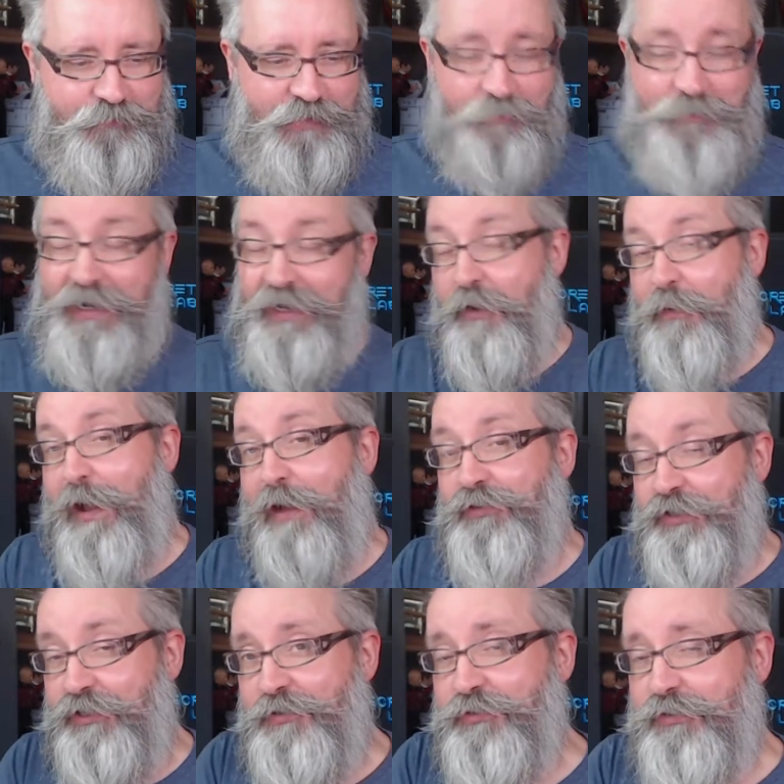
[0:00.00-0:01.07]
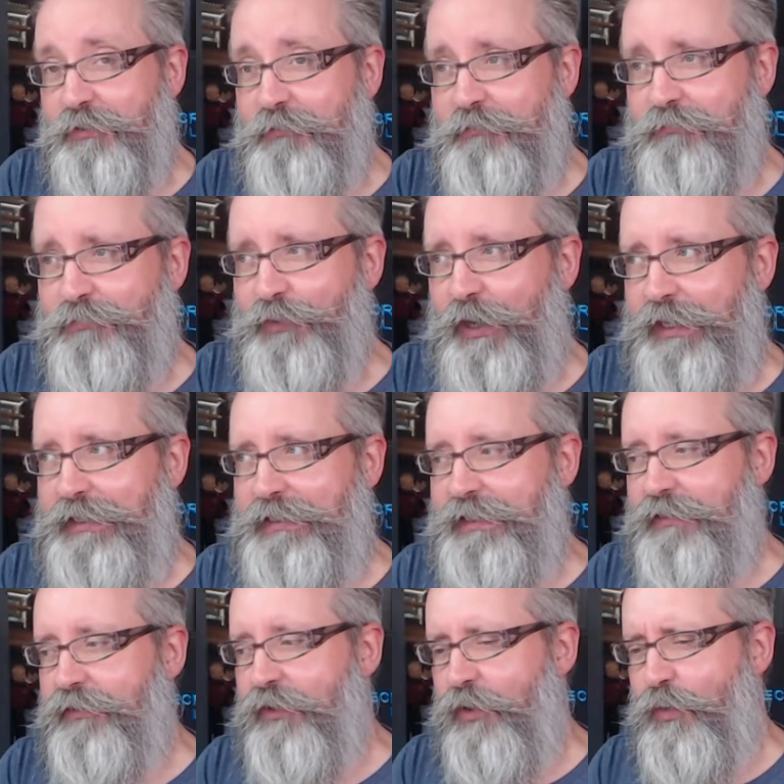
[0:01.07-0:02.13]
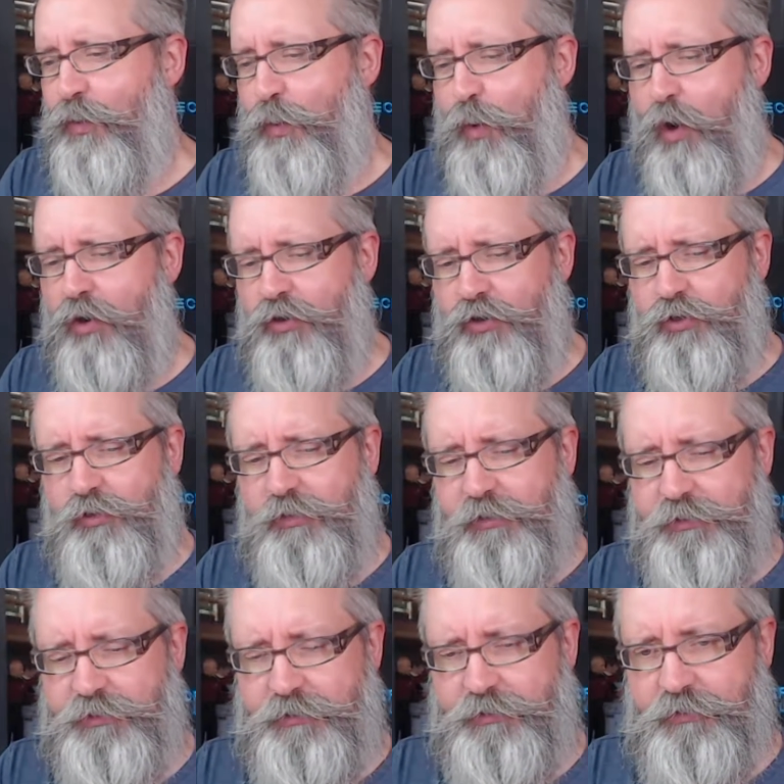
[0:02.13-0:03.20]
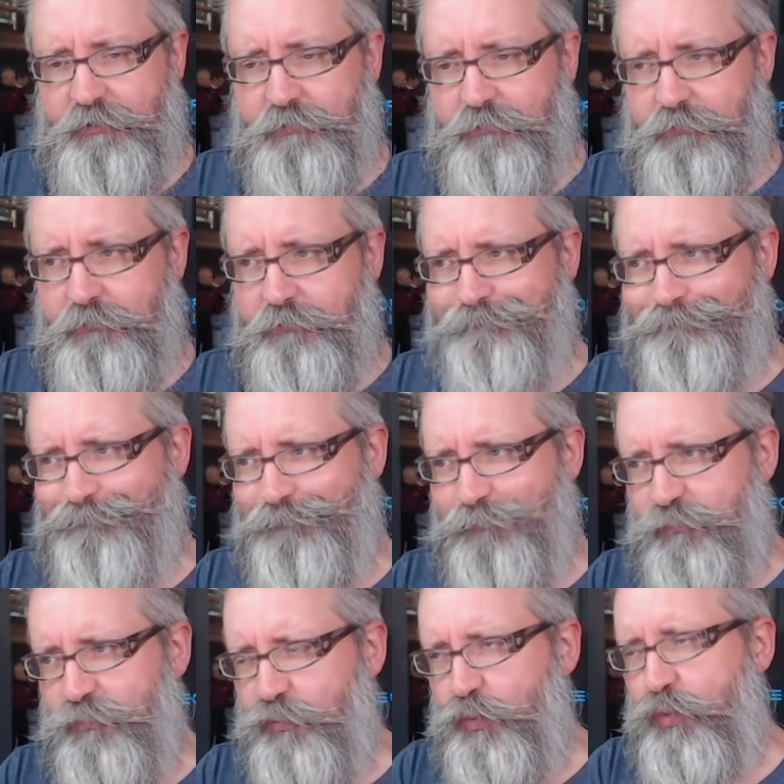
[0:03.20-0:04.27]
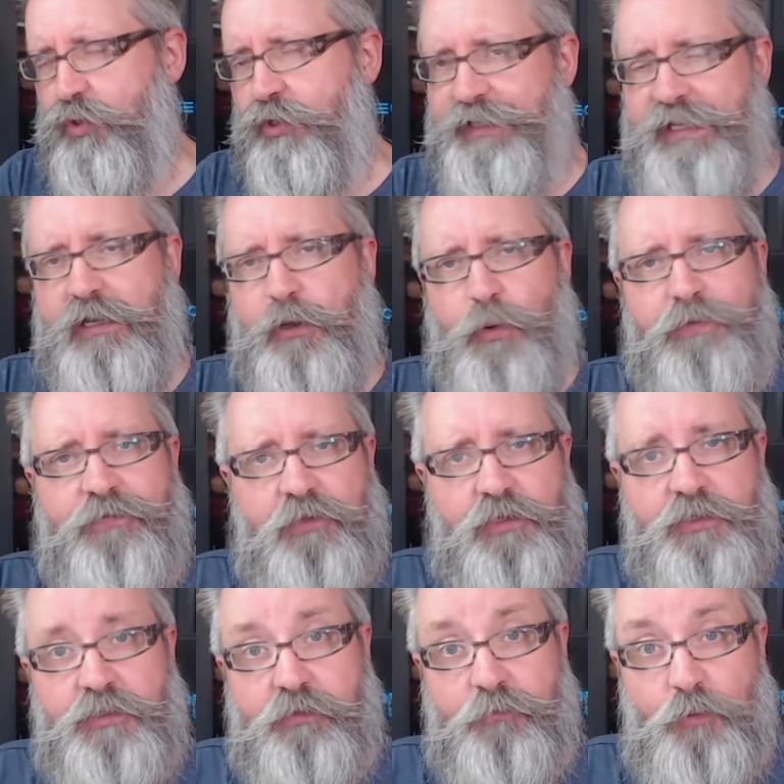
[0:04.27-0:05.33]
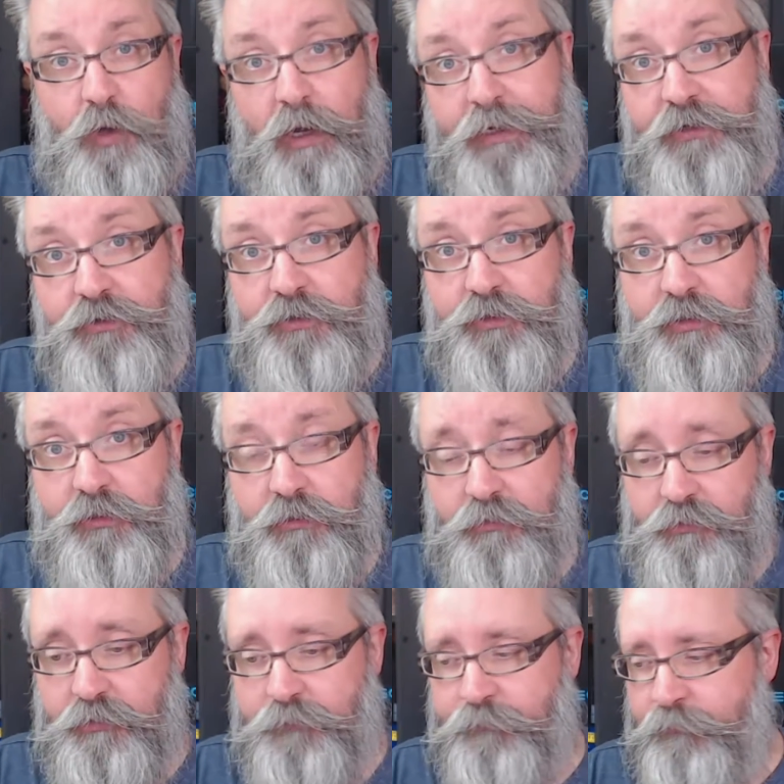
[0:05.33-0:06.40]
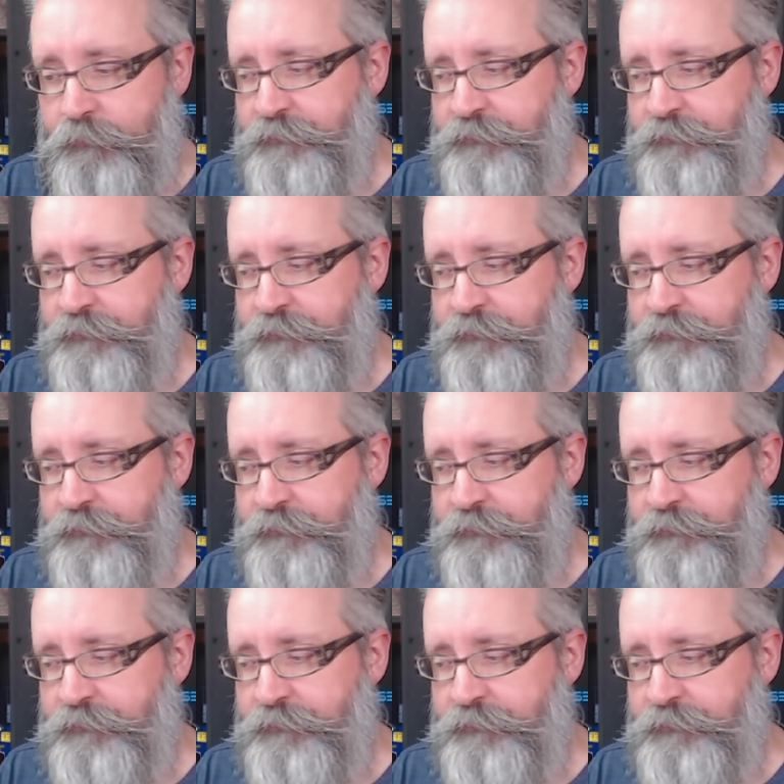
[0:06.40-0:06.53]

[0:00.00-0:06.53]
I mean, I know how to use them, but I didn't know what colours were the equivalents of what I used to use.